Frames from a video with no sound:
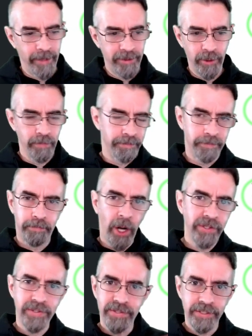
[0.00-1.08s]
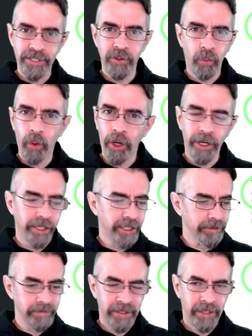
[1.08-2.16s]
There were buttons that didn't work
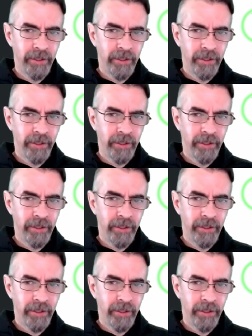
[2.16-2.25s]
and